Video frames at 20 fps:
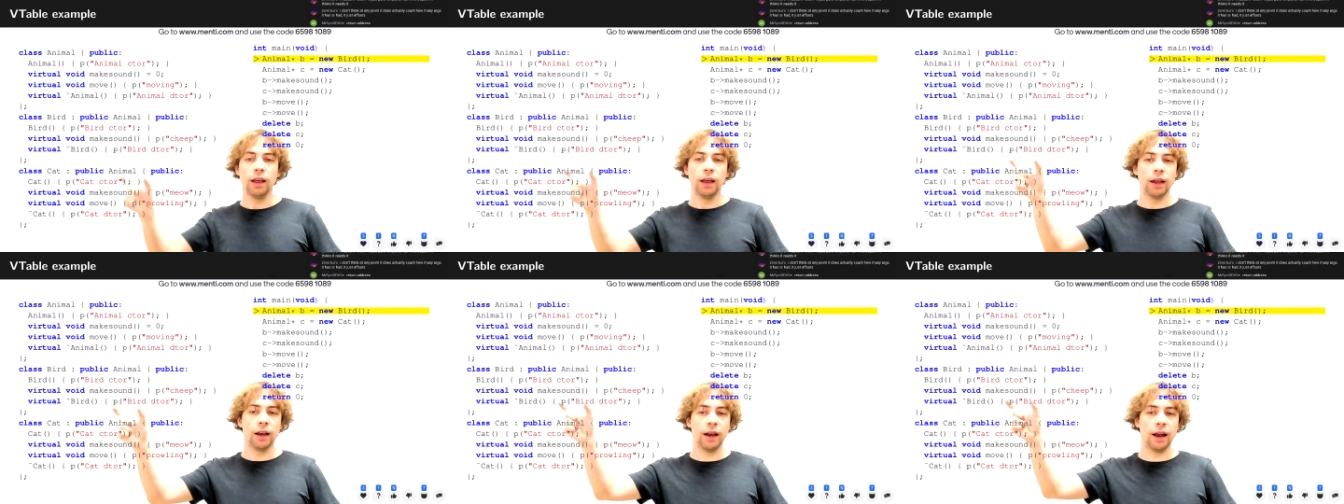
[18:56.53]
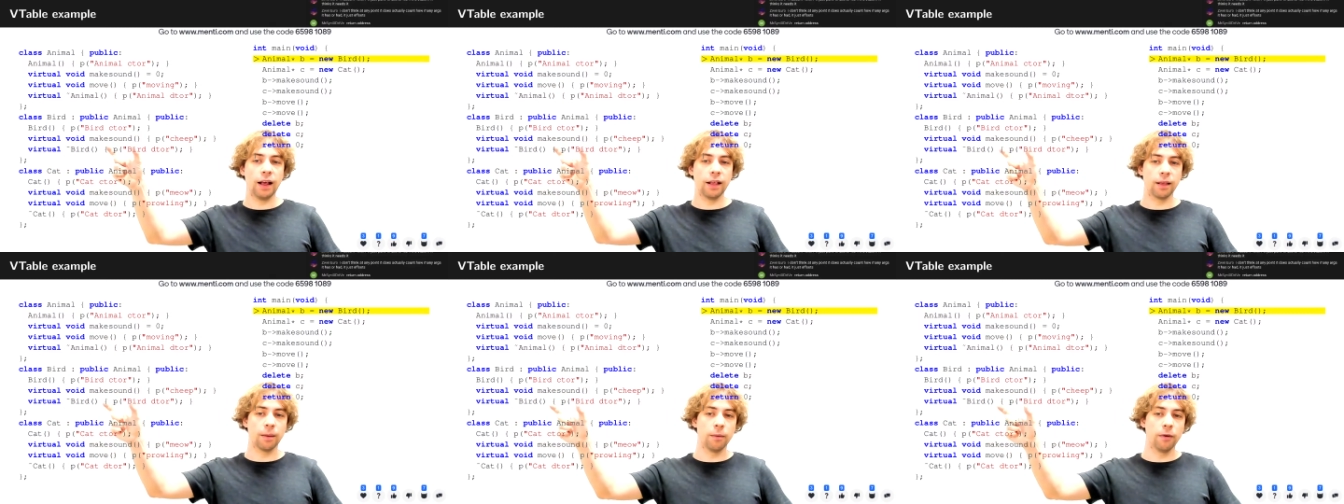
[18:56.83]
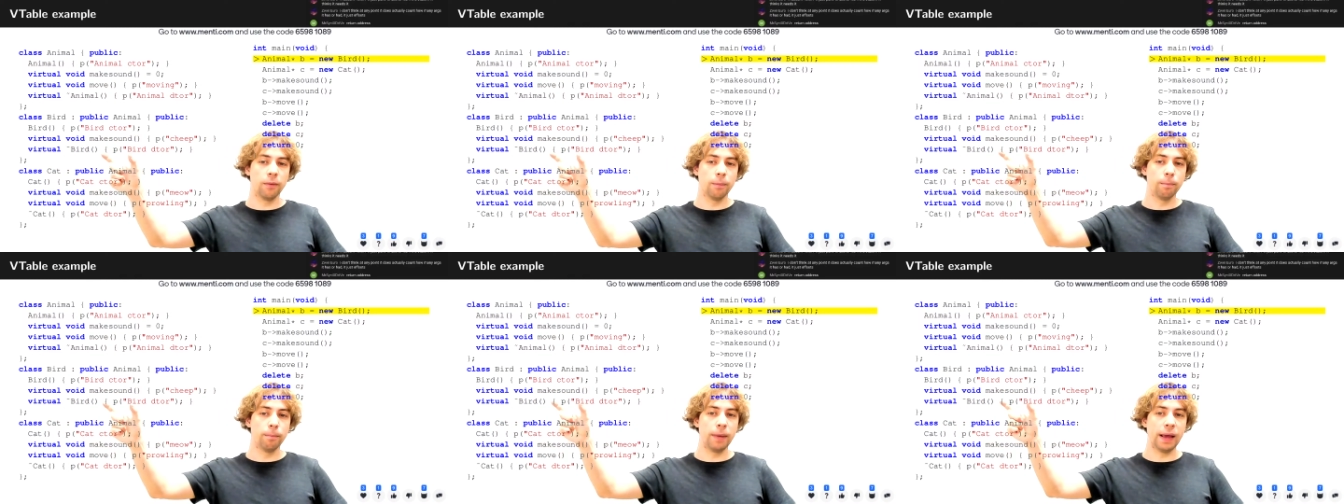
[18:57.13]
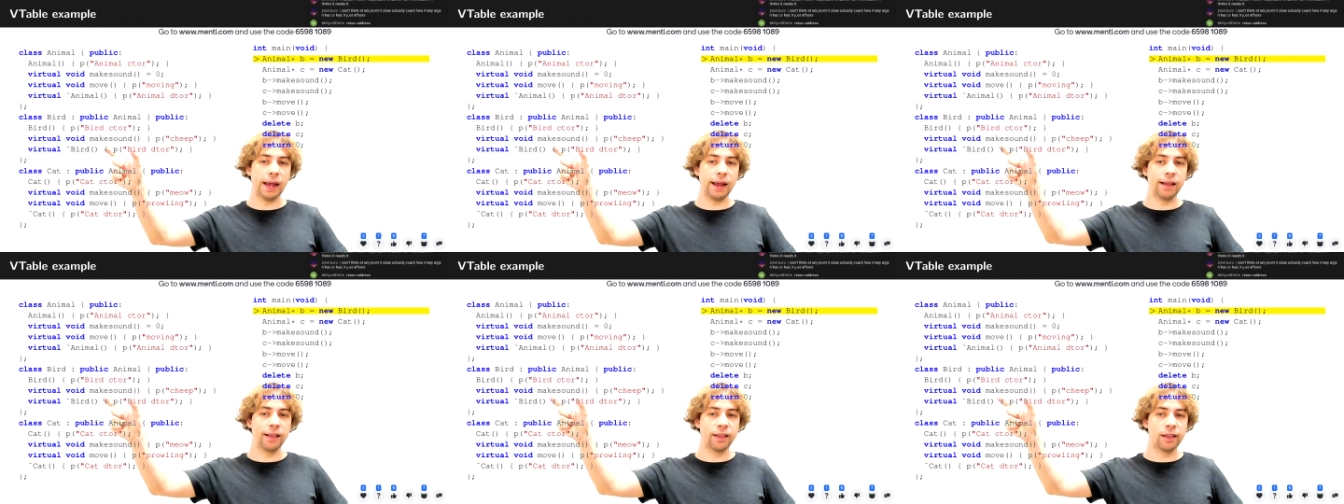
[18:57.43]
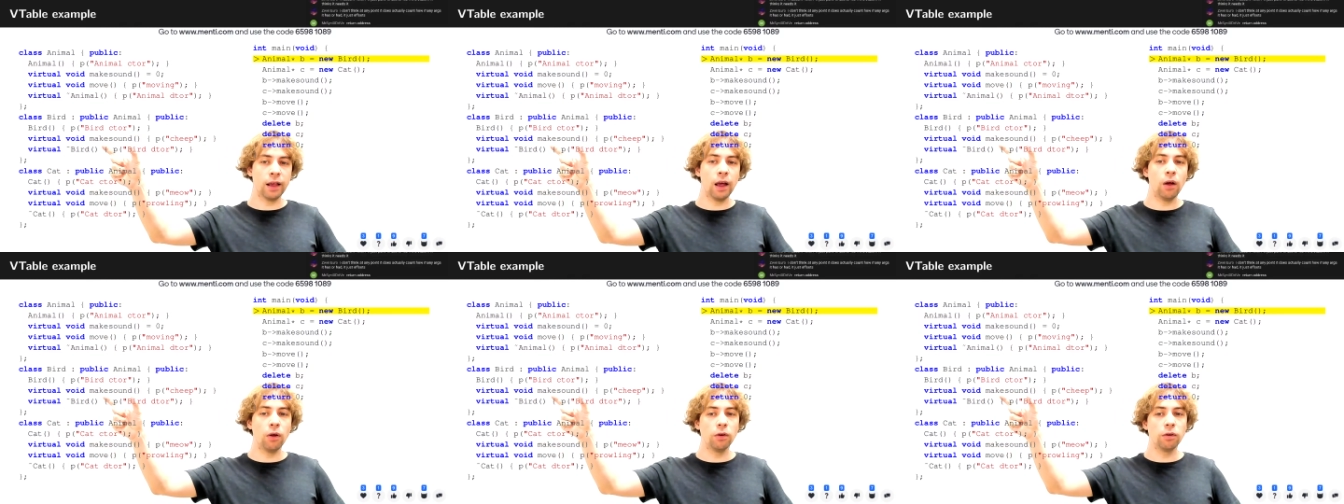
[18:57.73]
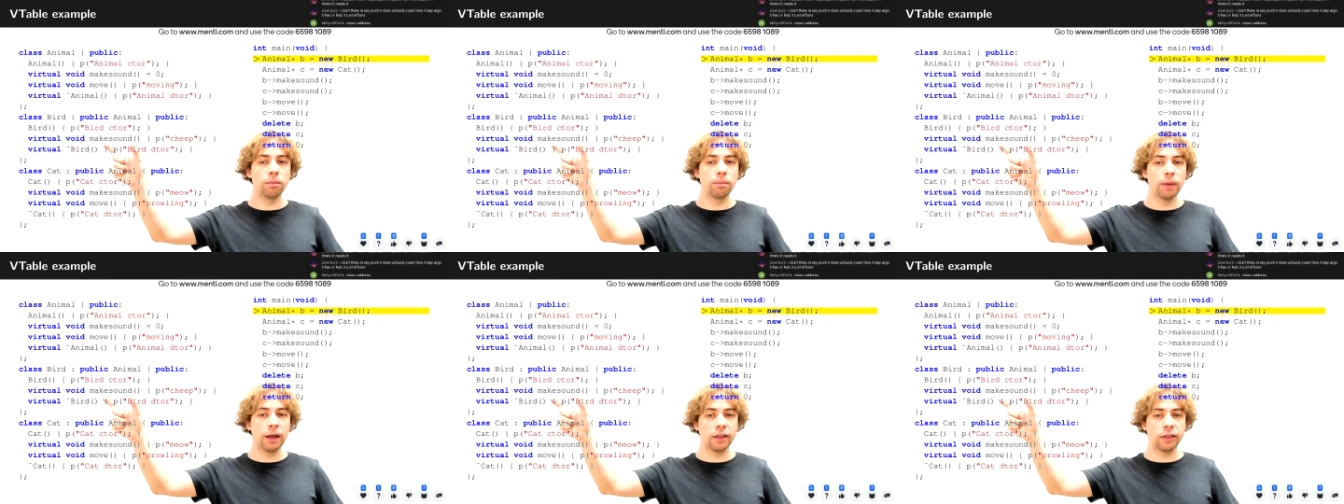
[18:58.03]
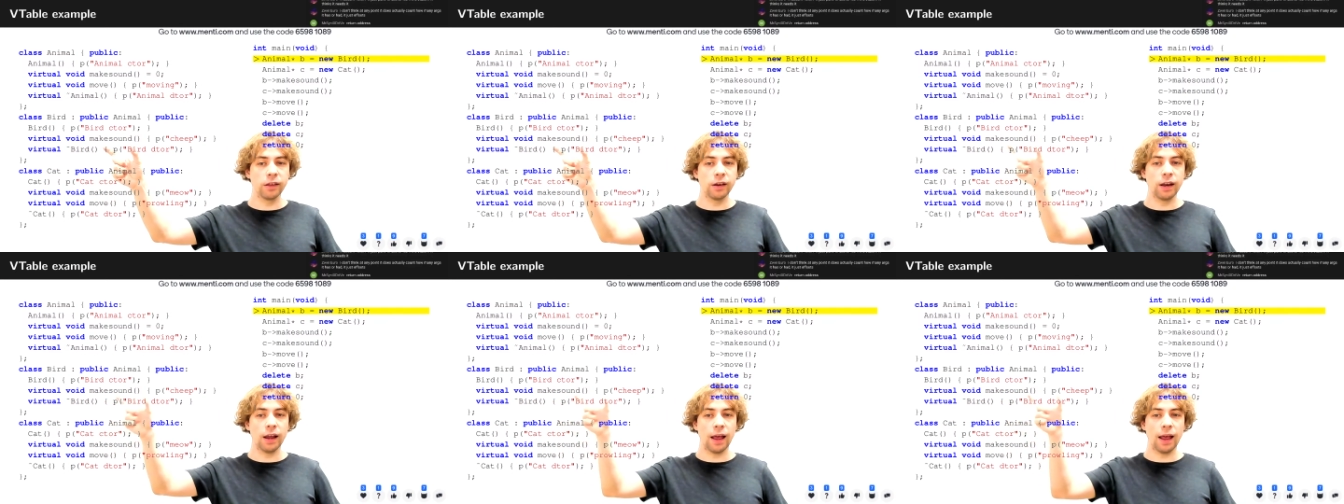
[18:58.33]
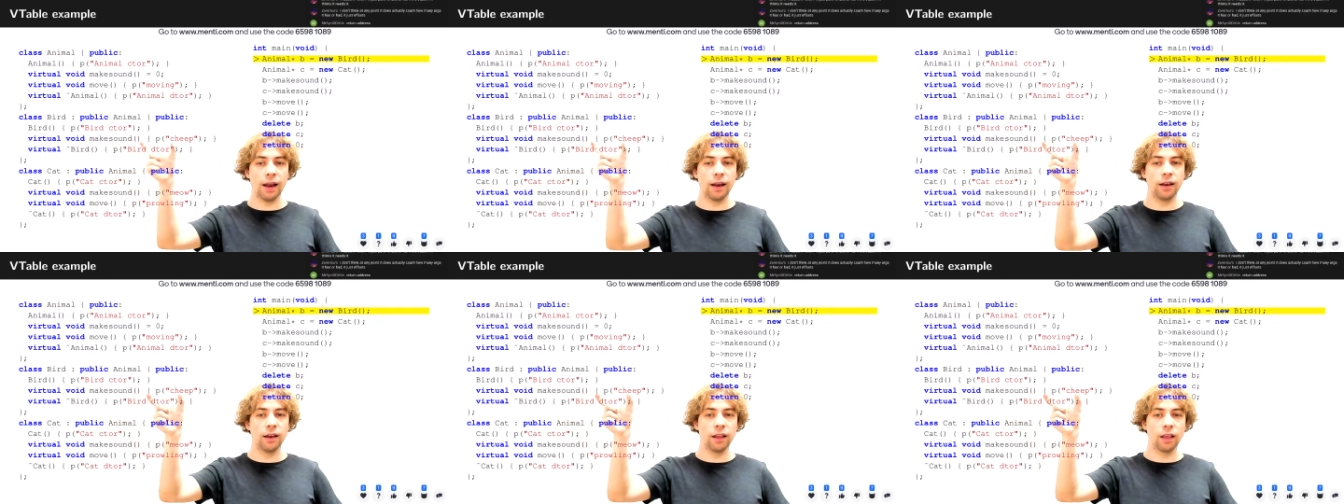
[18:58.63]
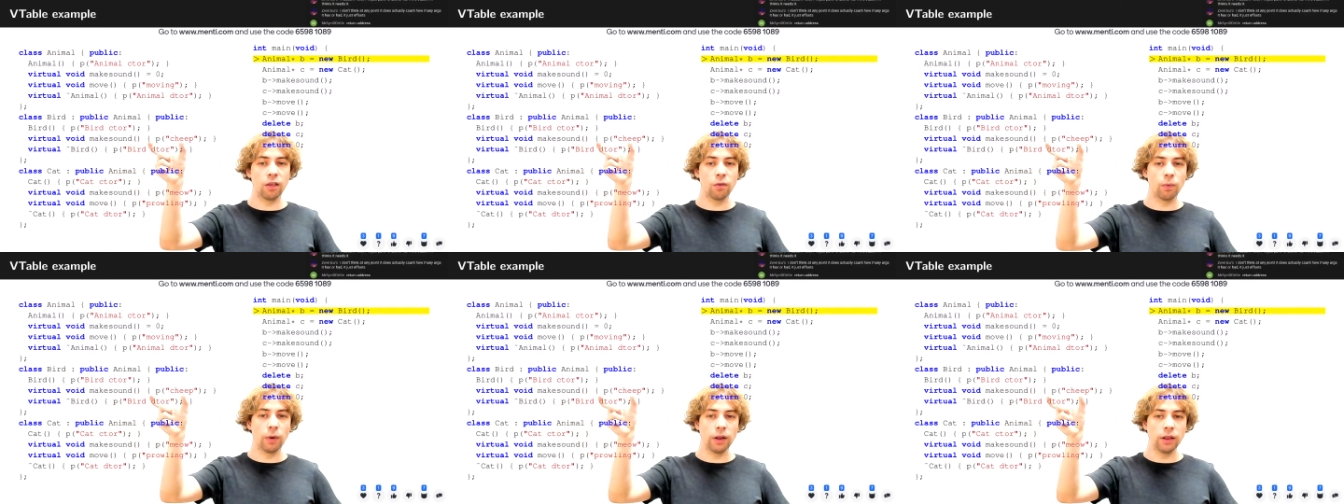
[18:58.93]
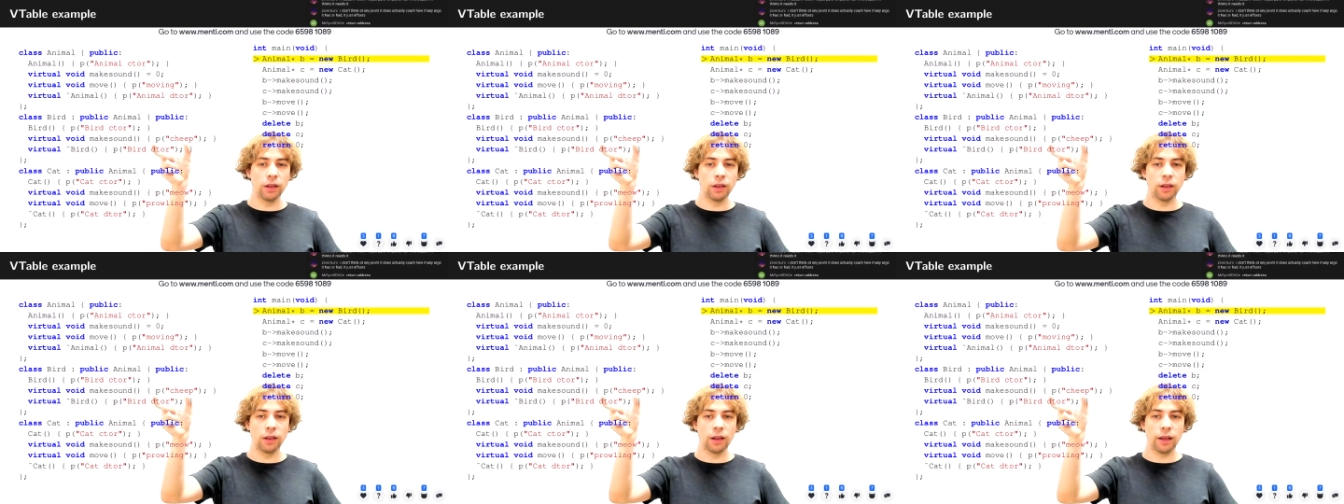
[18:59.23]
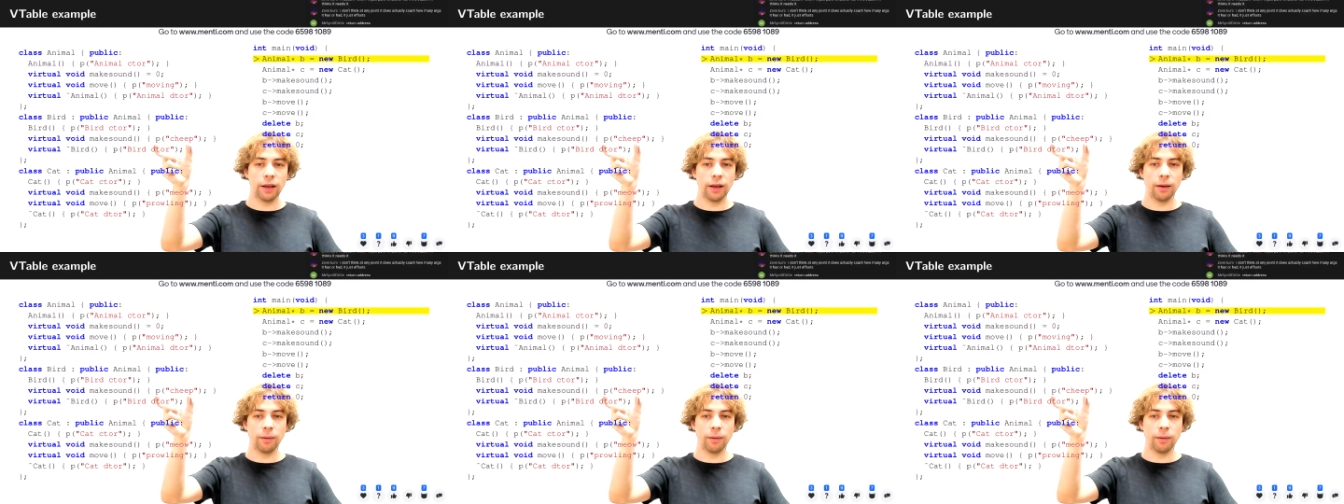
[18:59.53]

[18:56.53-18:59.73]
It has a make sound method, and this one